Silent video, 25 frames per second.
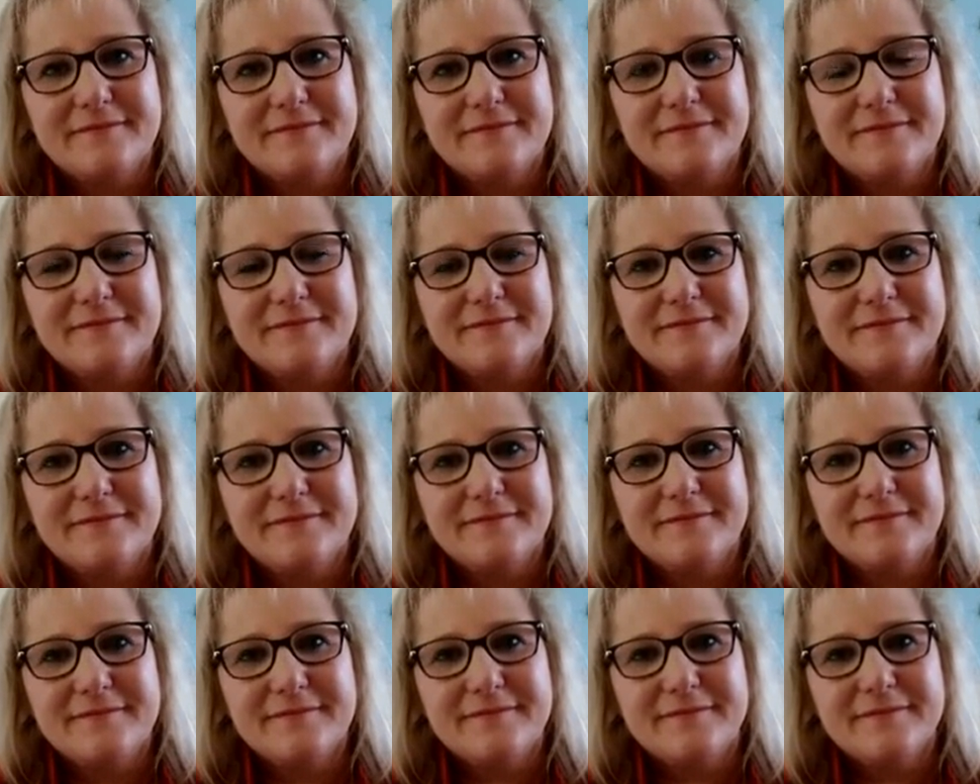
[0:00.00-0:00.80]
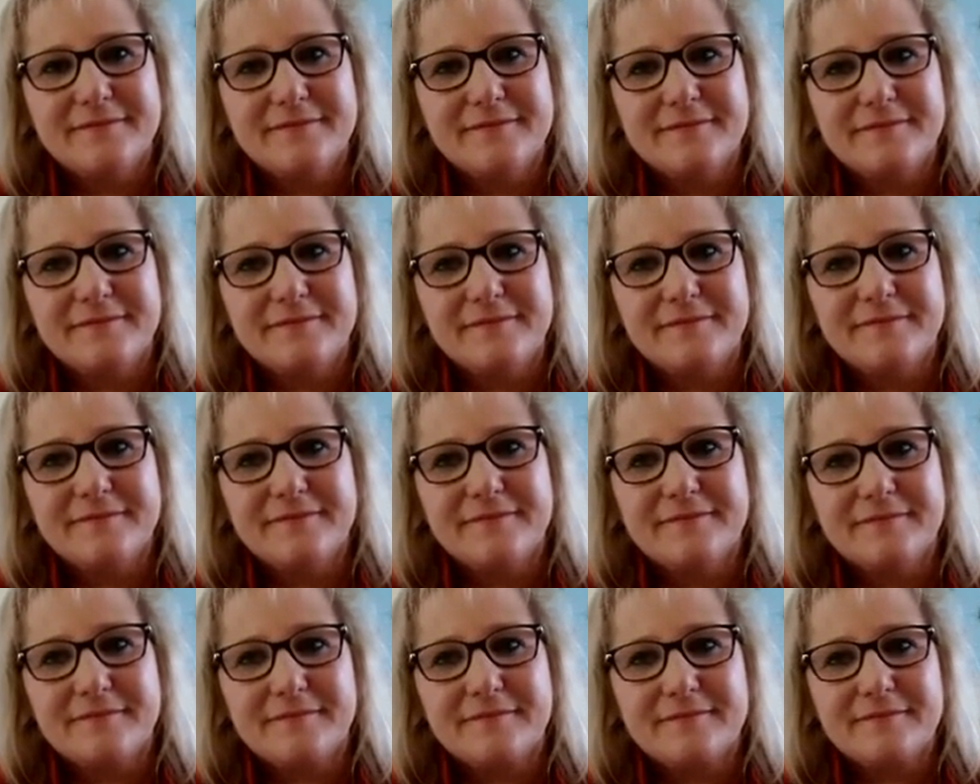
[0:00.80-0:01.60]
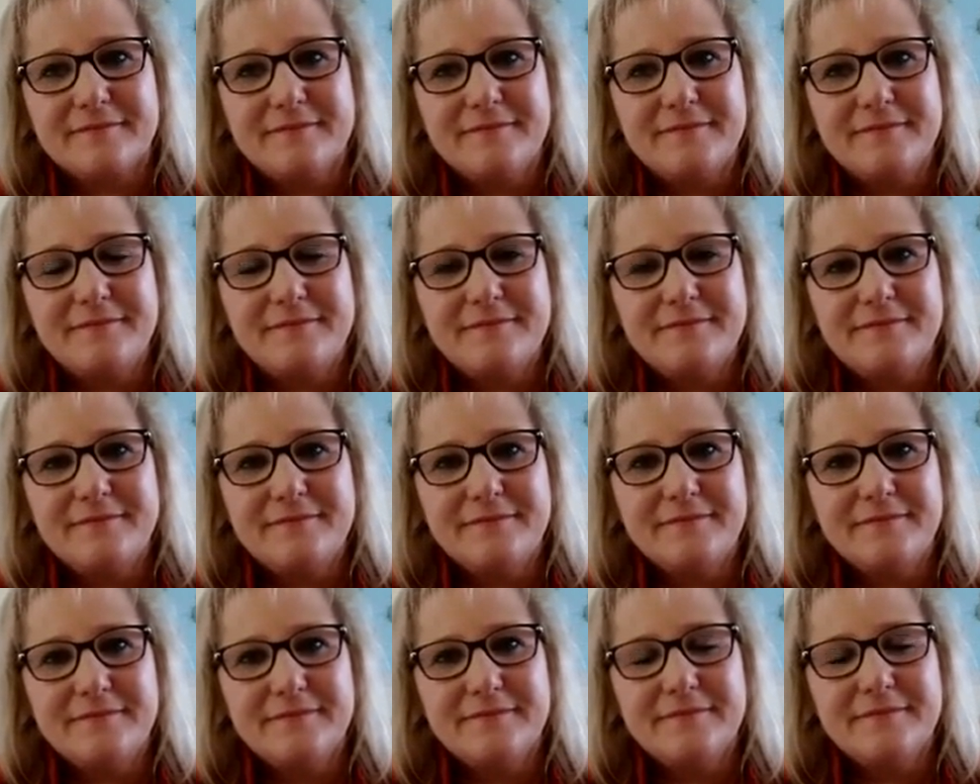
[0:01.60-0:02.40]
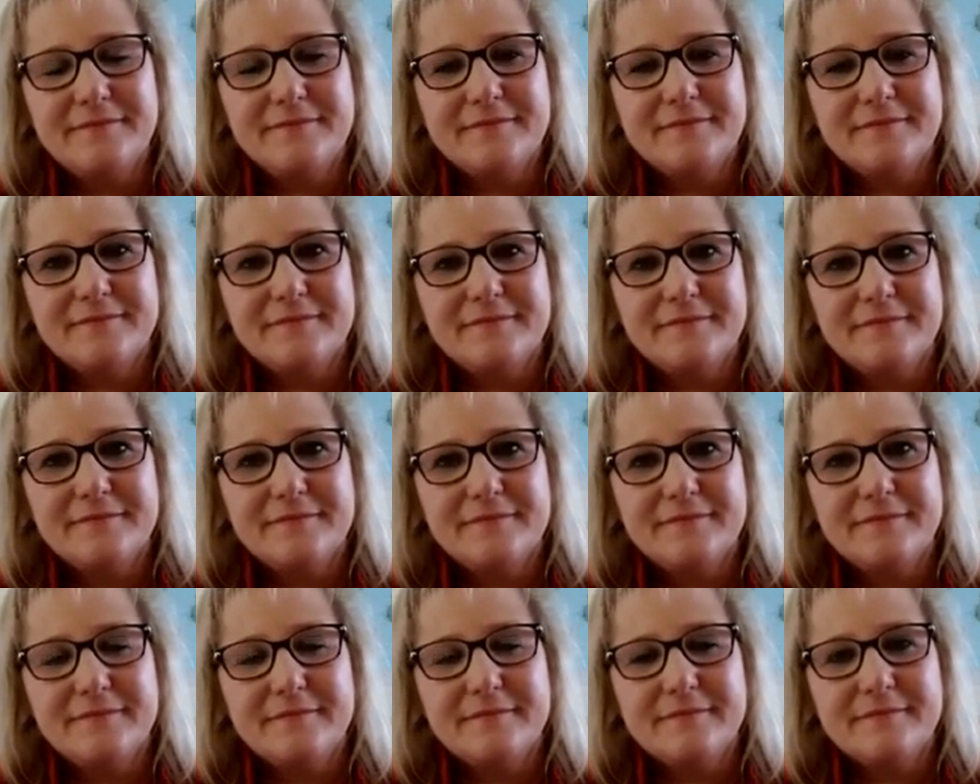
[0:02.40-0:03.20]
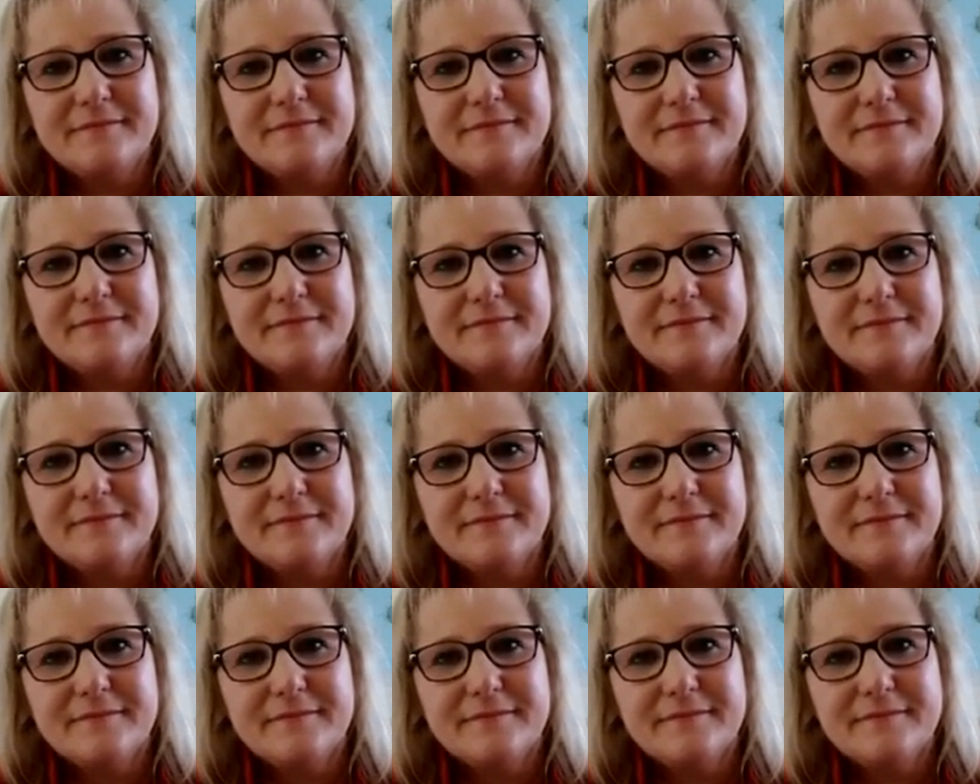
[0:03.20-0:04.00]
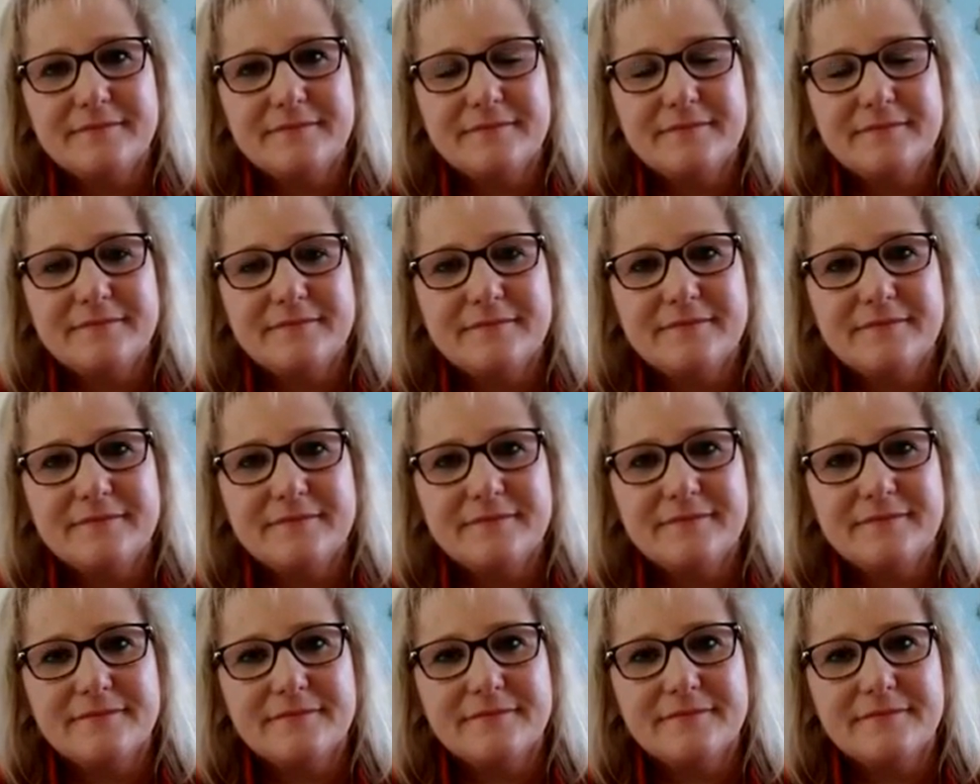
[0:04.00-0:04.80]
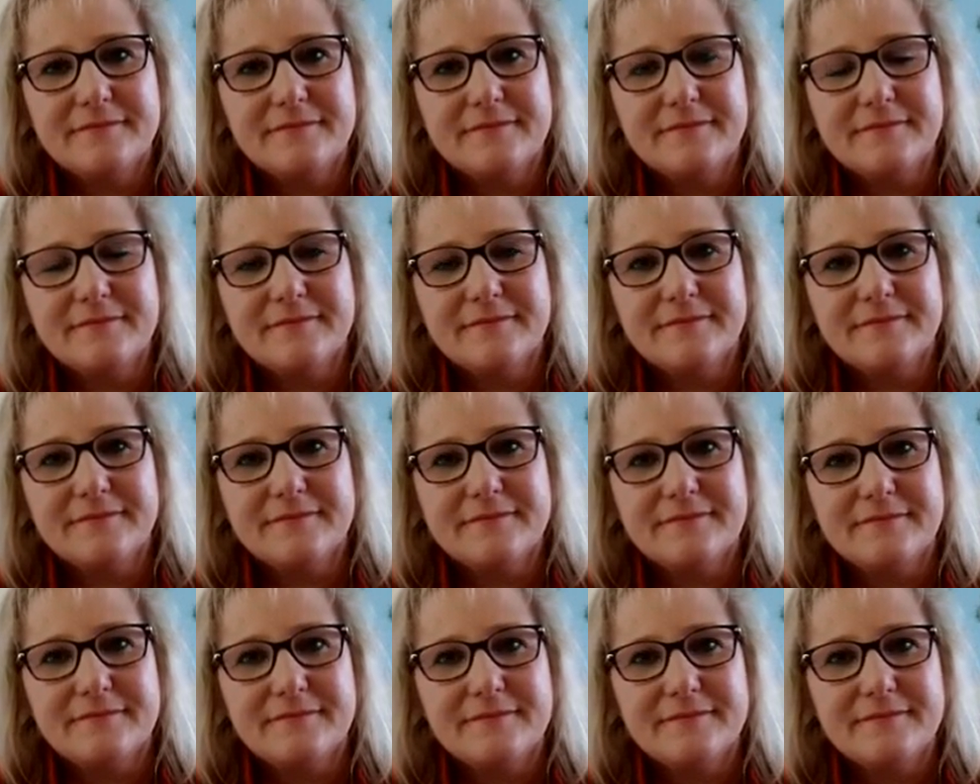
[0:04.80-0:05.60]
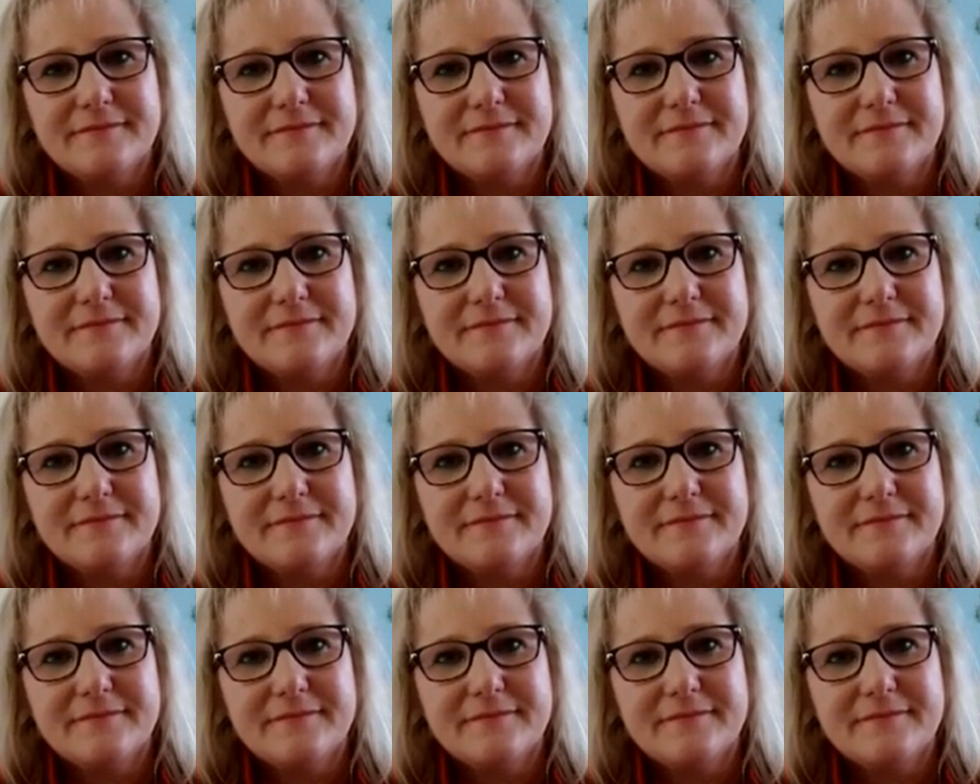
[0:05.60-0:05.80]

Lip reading: No words are spoken by the person on screen.